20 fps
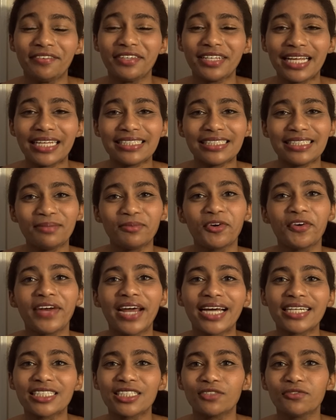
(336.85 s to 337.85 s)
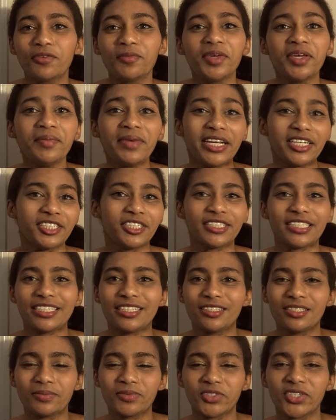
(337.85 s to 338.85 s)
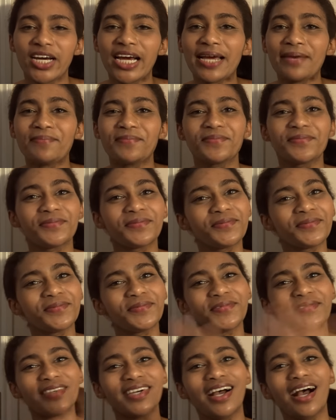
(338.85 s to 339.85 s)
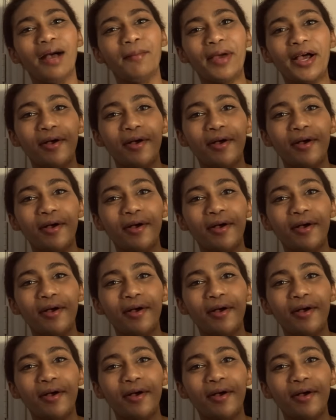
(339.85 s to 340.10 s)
If you like to see more reactions from me, make sure that you subscribe. I'm